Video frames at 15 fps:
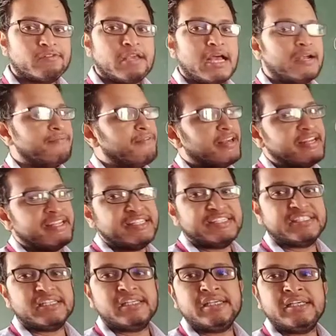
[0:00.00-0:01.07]
you can very
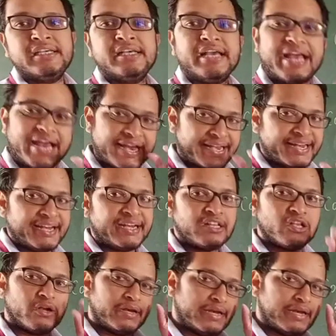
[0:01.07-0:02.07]
easily edit the